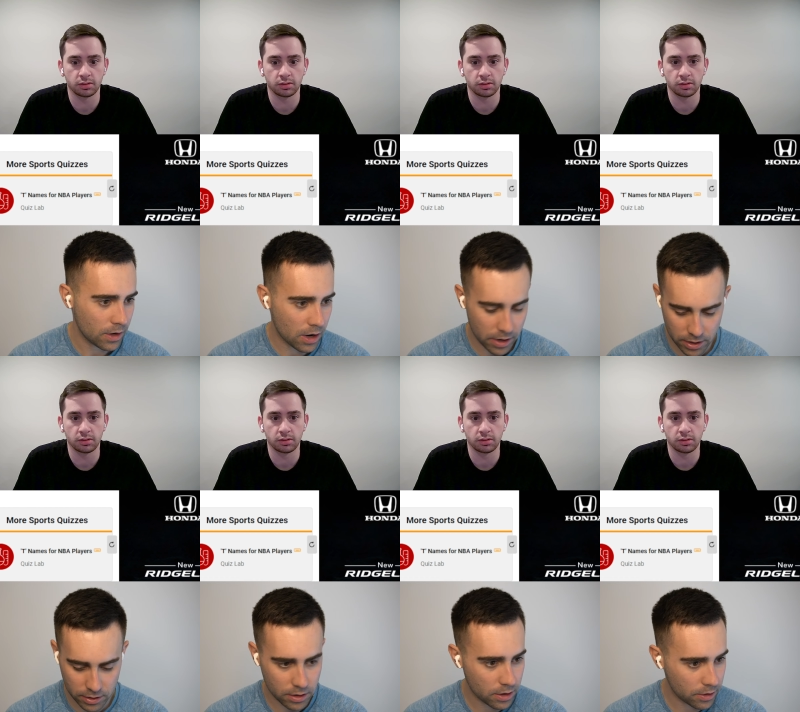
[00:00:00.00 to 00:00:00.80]
Speaker 1: All
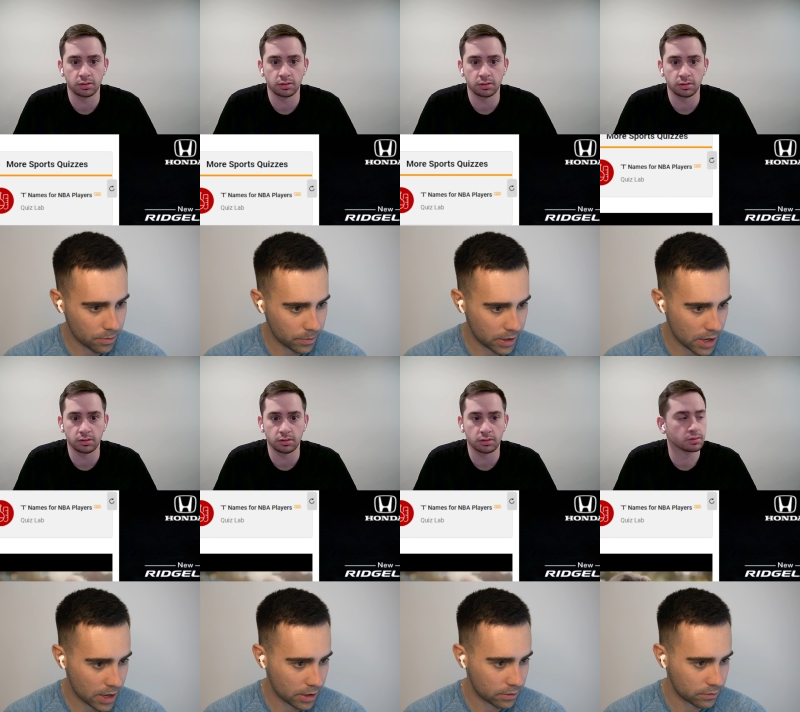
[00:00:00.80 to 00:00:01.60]
right. And then we
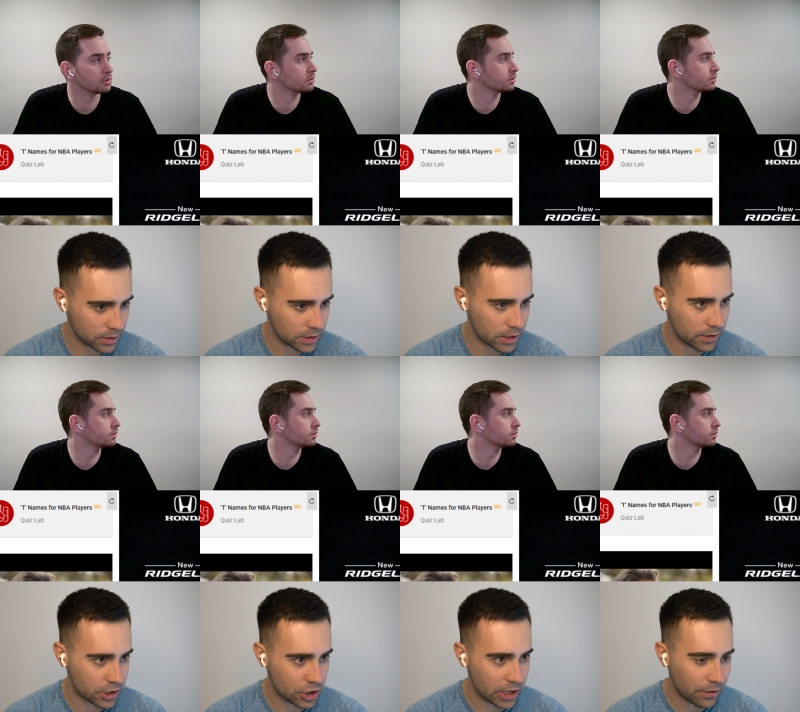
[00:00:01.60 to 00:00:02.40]
got let's see,
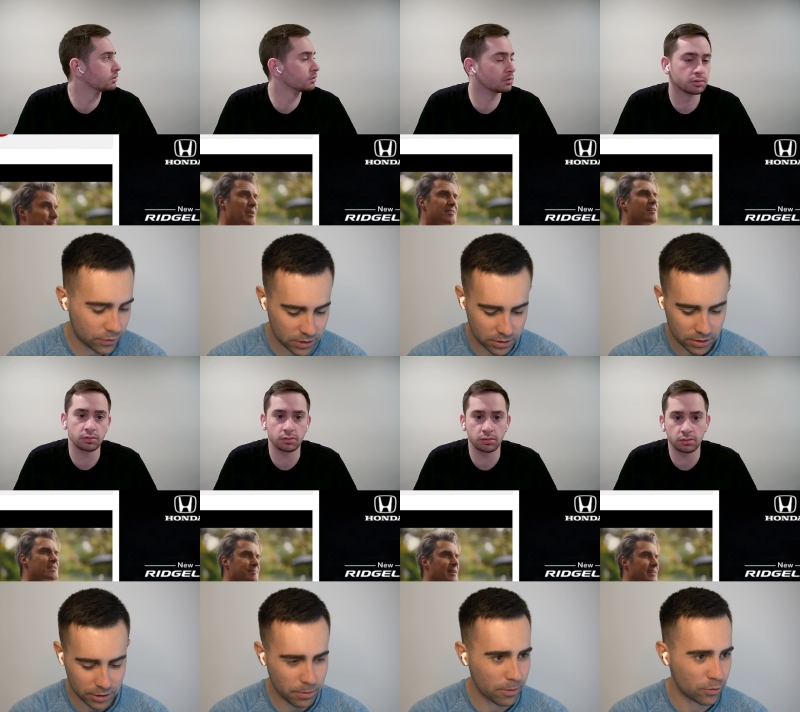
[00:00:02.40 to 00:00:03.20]
like Chiefs.
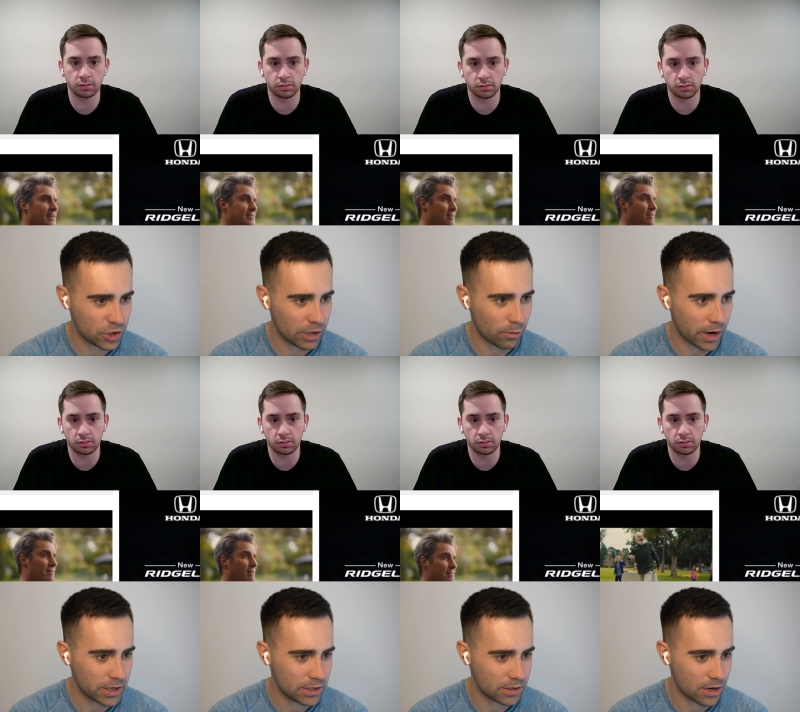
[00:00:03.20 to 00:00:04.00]
That's probably Rashee
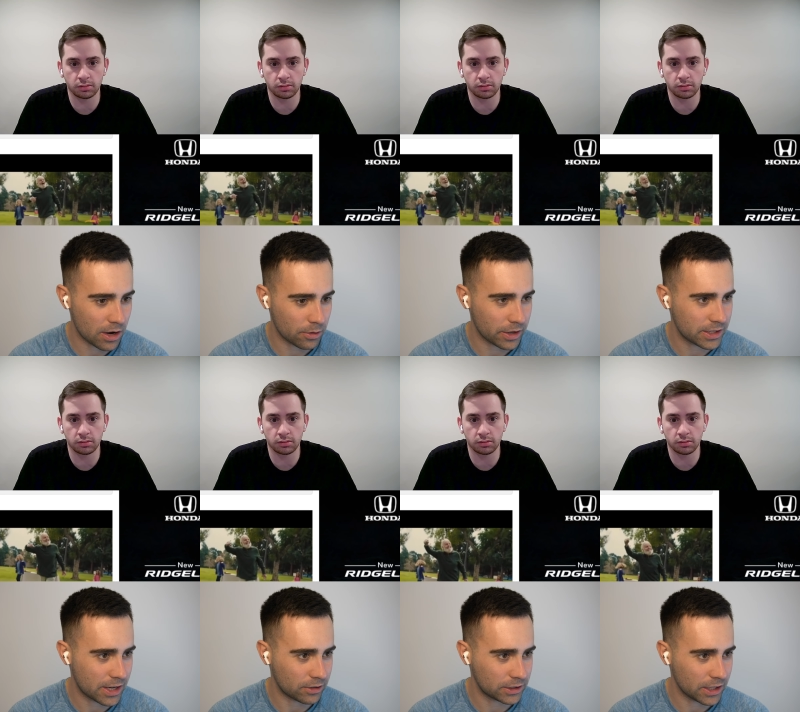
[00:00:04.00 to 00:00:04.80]
Rice. Now that's
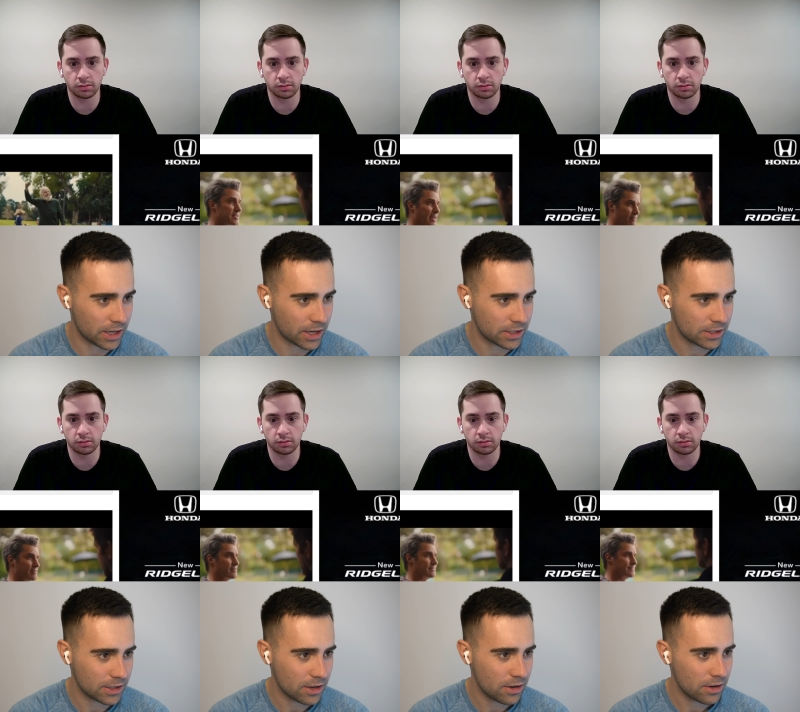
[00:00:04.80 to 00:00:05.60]
Kelce, I
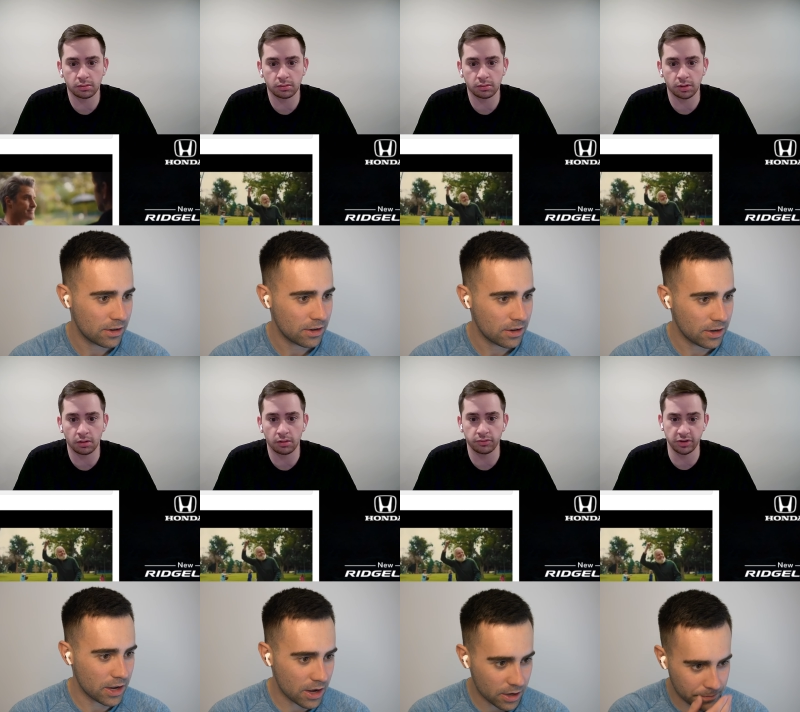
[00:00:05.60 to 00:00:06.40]
guess.
Speaker 2: No,
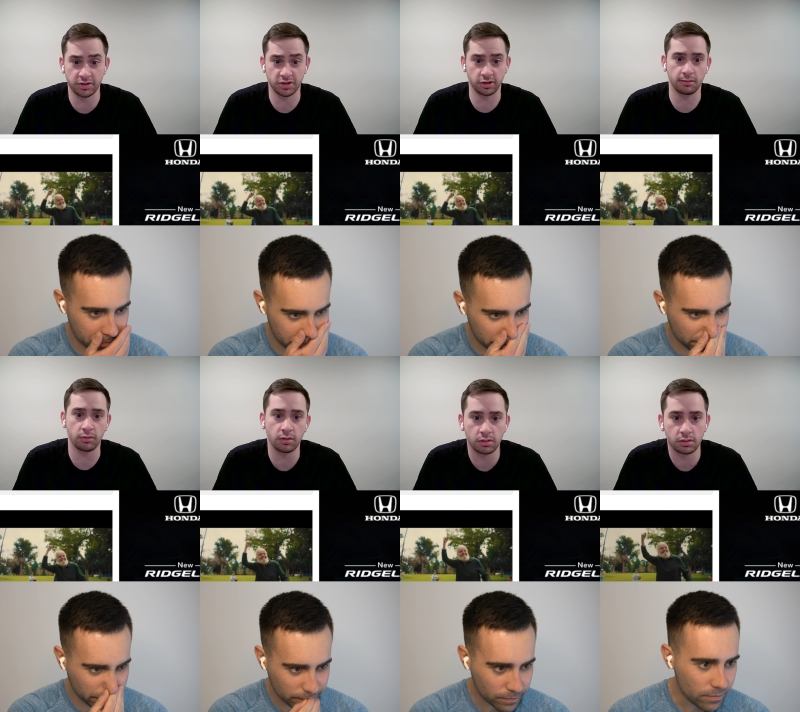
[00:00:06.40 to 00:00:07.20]
yeah. sure, a couple.
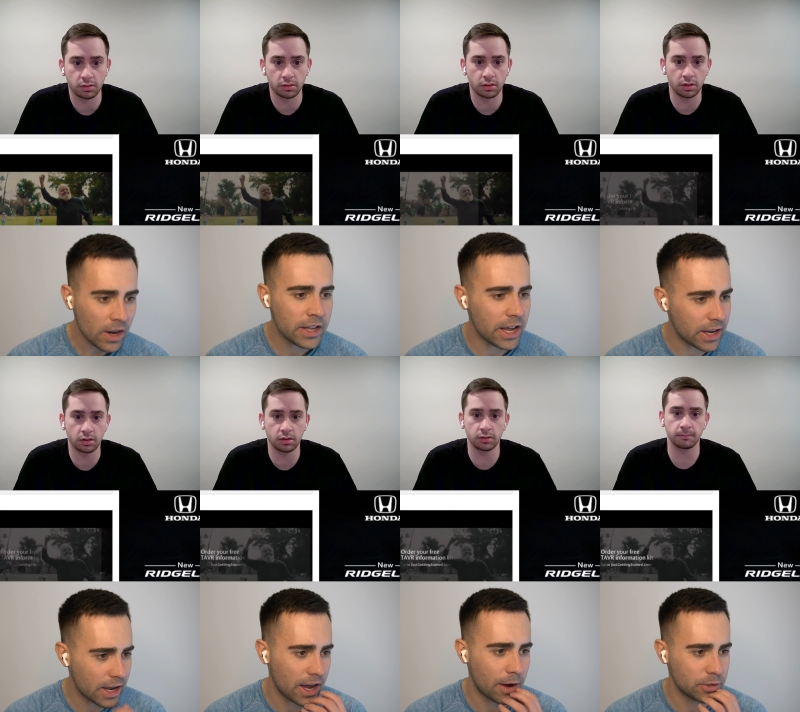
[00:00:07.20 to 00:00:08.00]
Speaker 1: Yeah,
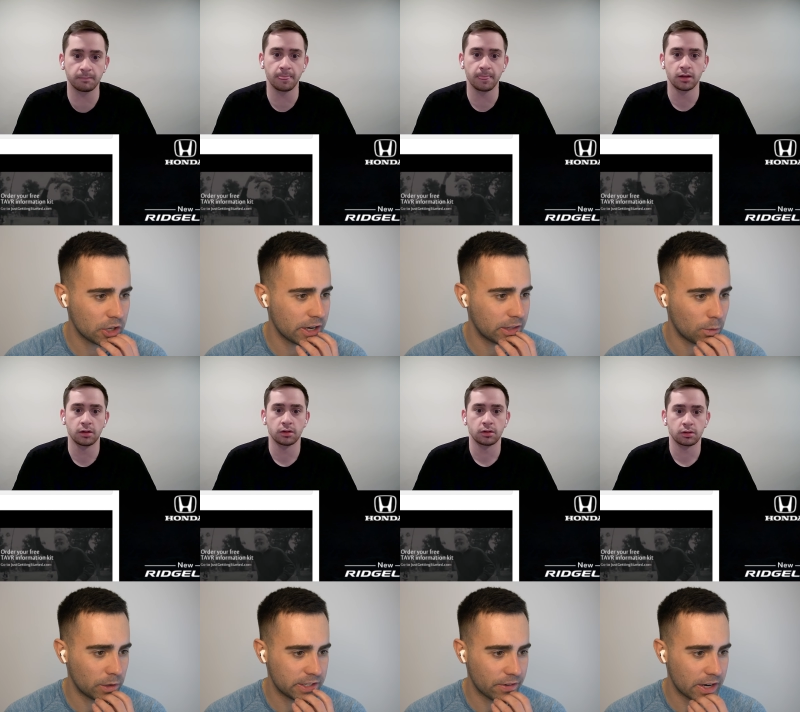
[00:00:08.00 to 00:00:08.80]
yeah. I was looking at the
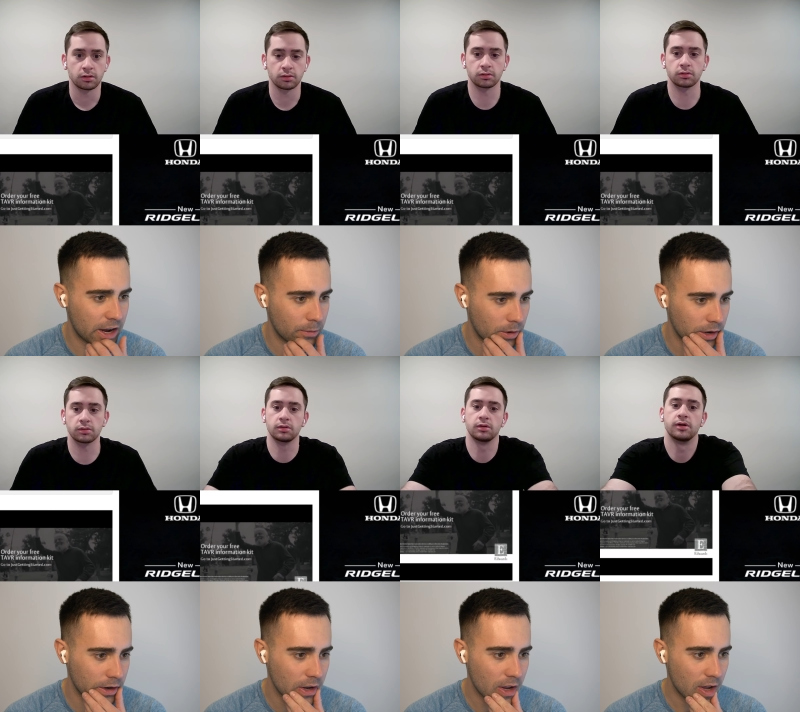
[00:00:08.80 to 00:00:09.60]
179
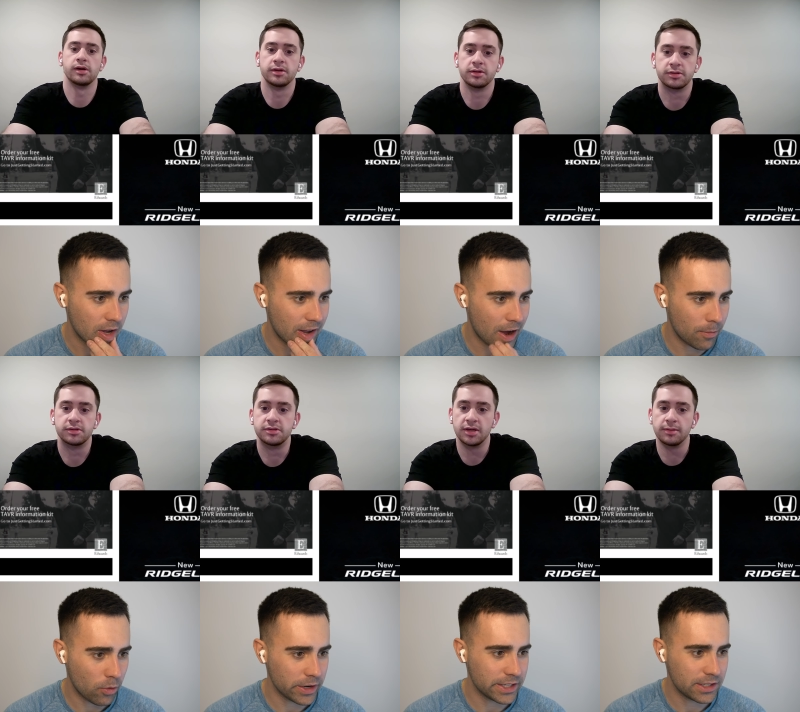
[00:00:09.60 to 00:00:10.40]
one. Cowboys.